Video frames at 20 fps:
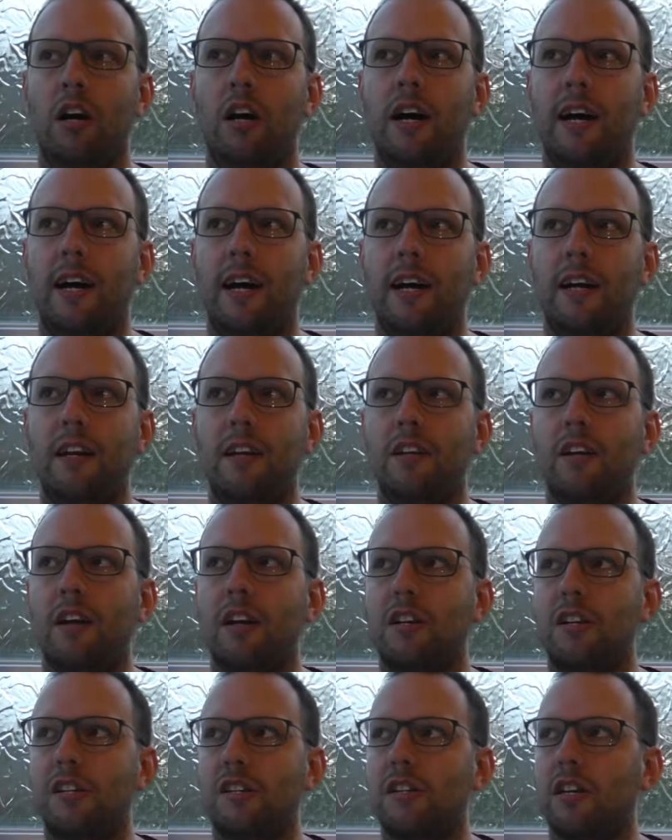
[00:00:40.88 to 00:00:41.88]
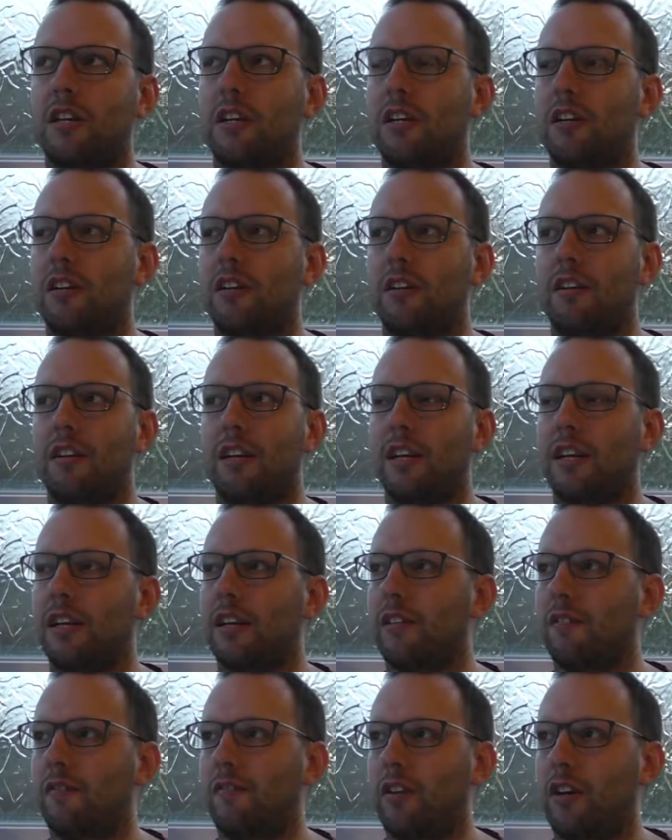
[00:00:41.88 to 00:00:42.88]
And I just didn't like
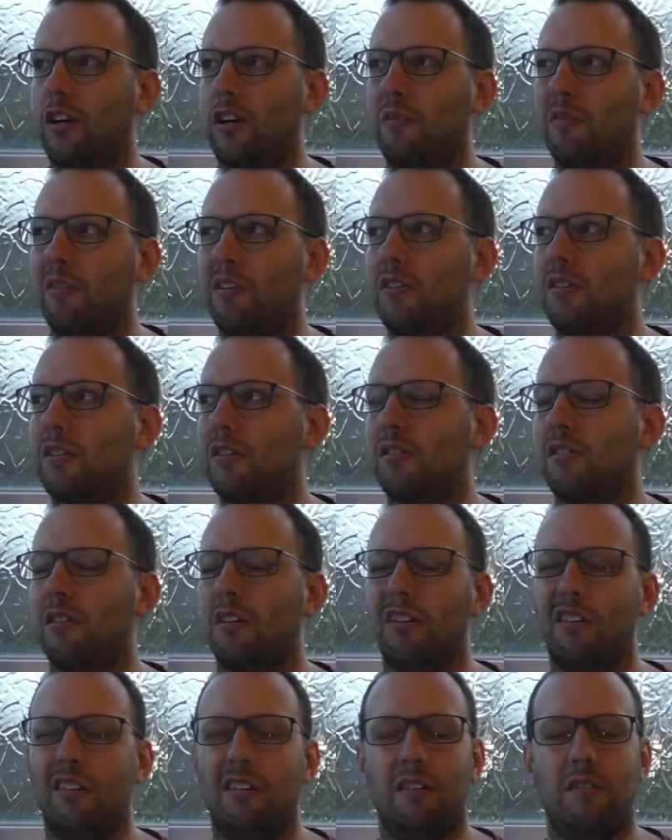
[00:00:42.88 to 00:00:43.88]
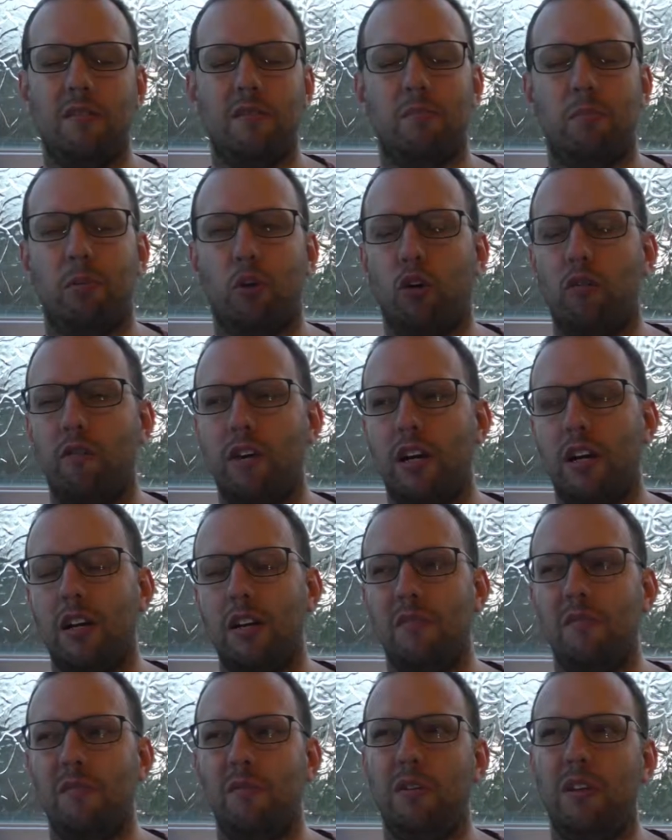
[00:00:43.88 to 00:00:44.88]
the film. It just, it's boring. I
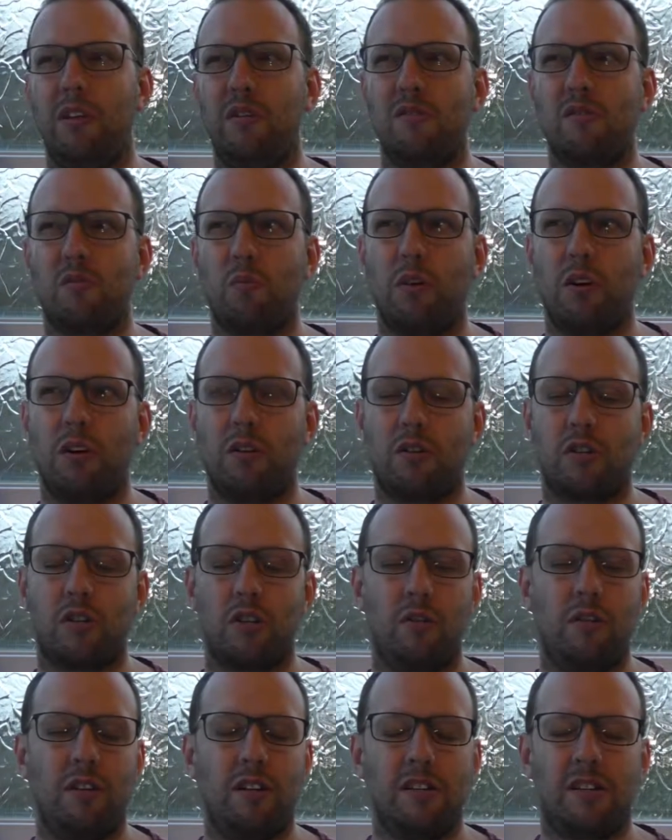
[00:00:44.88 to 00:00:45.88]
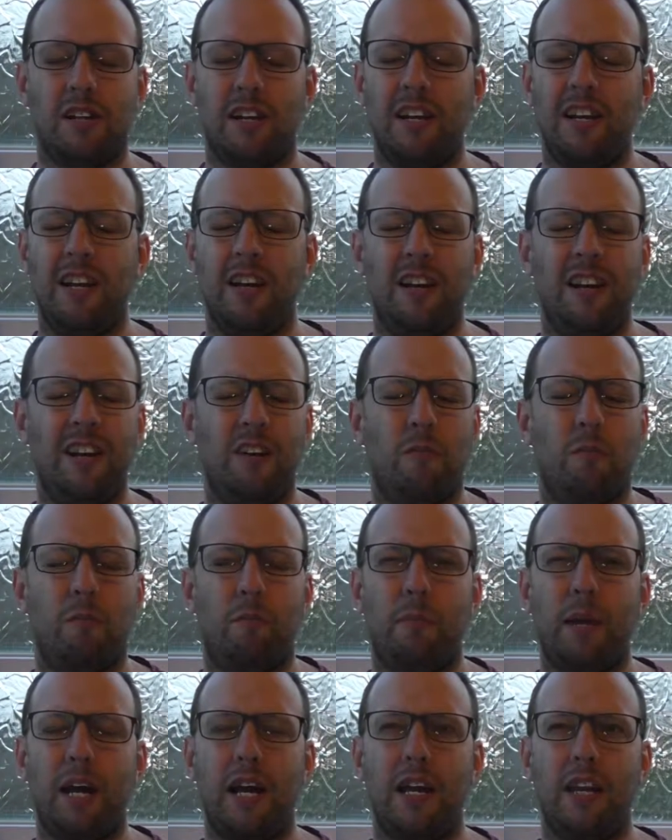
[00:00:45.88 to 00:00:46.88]
mean, there's one or two, there's like a little
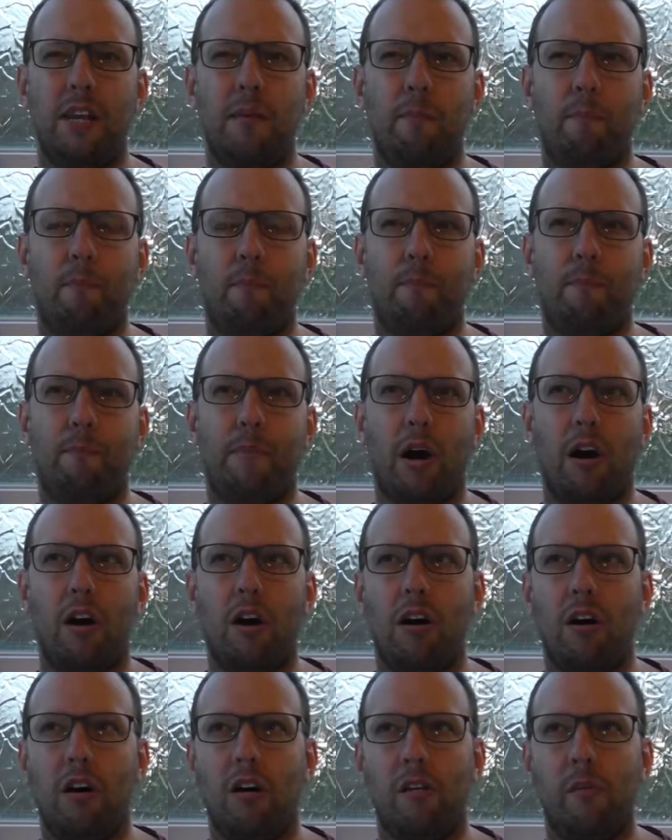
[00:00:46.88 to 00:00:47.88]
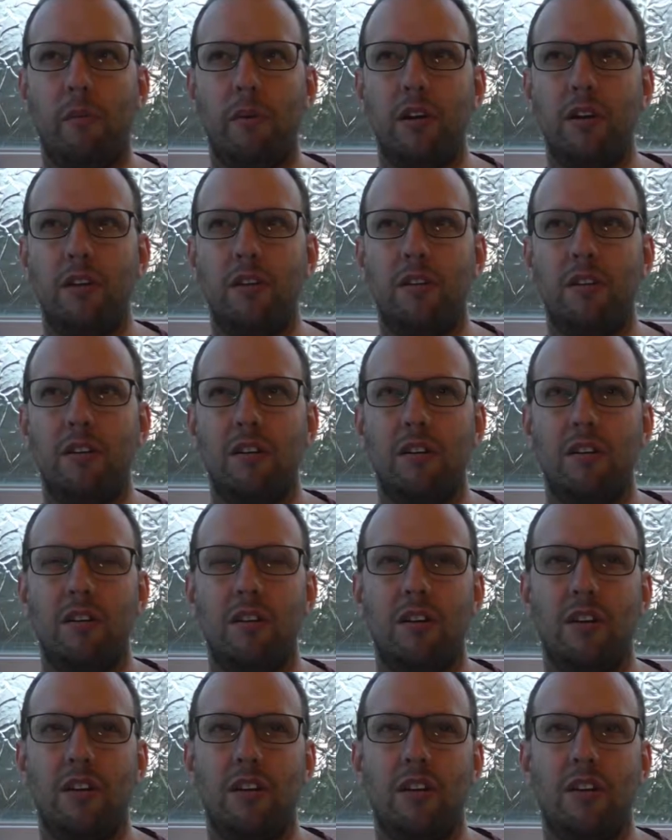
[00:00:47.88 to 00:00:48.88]
bit in the bar when
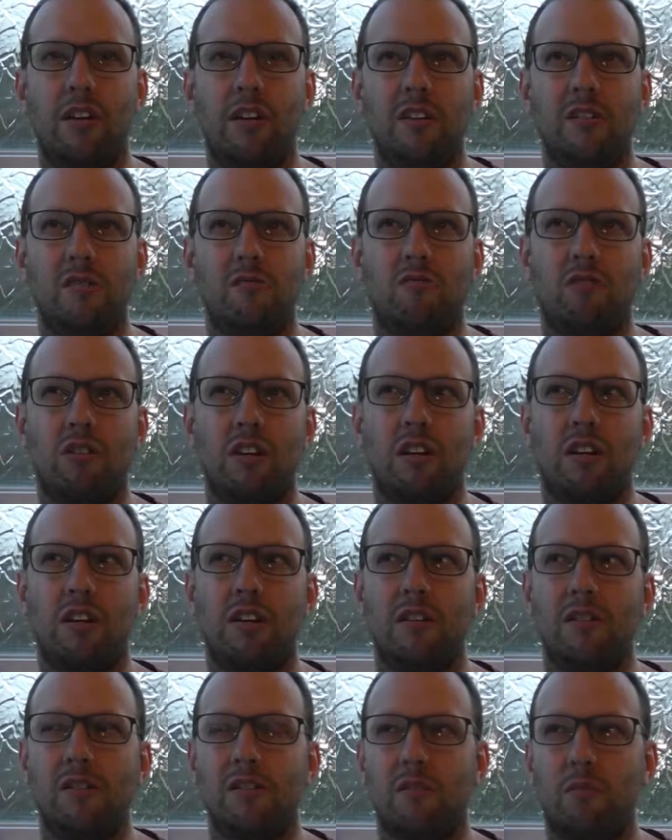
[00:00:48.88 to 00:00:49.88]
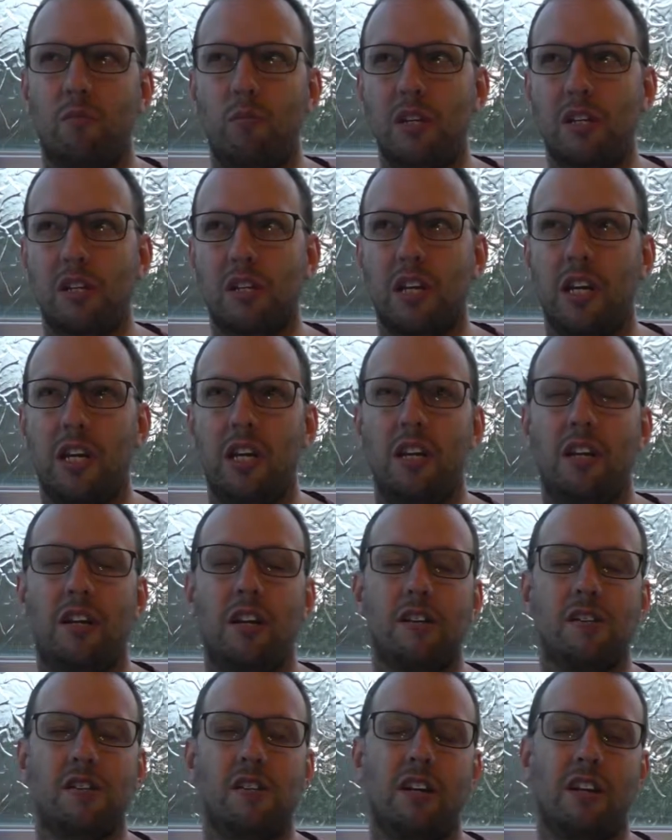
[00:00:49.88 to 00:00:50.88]
he's drinking some whiskey and he
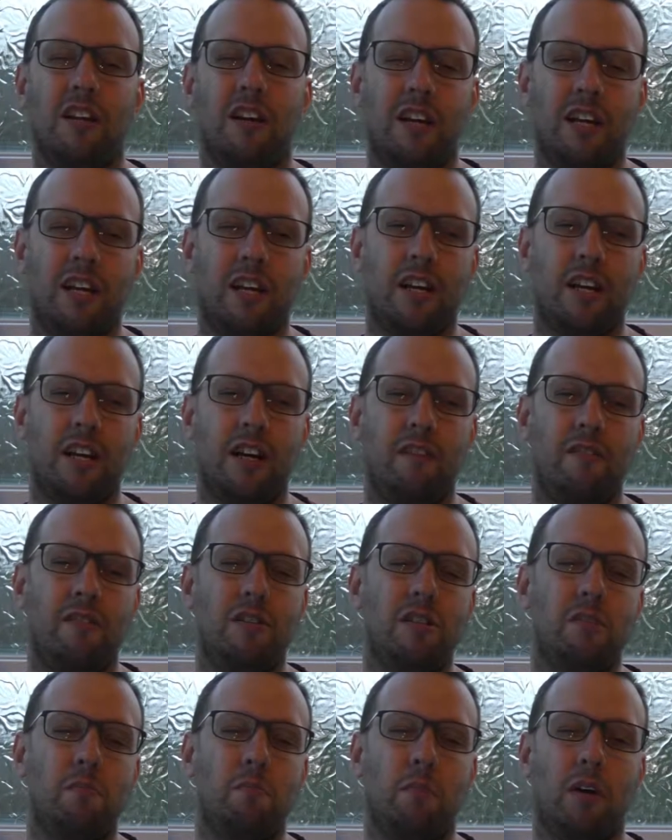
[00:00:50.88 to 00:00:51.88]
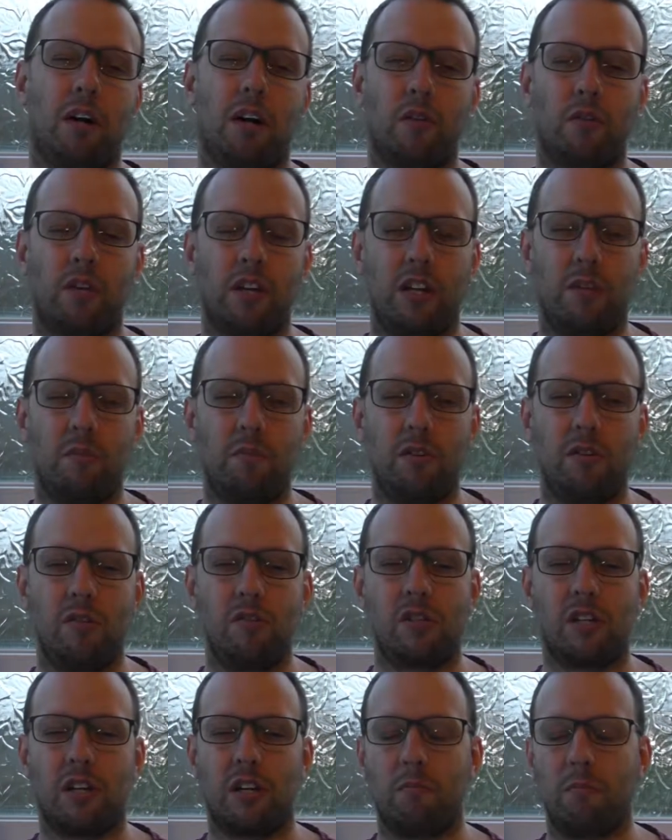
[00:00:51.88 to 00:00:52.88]
doesn't like it. Just mildly
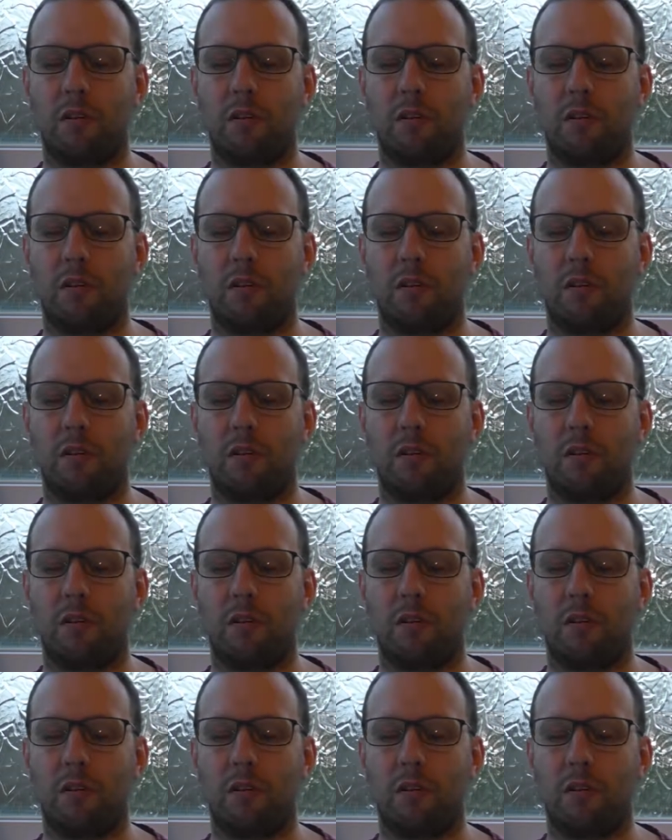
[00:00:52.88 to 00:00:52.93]
amusing.